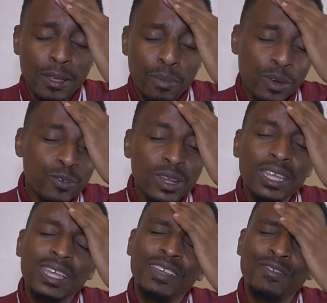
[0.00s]
But
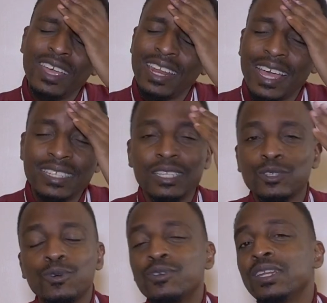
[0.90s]
really if, in
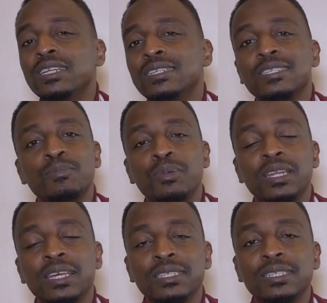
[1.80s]
essence what really
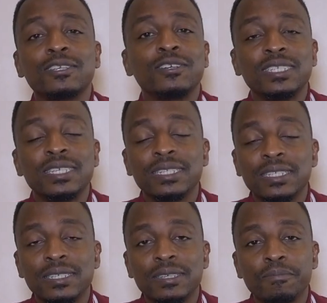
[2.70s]
discipline is is
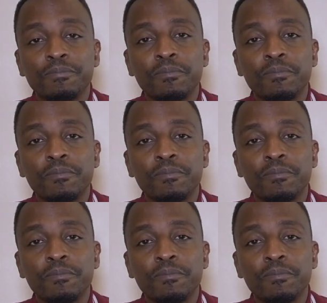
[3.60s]
consistency.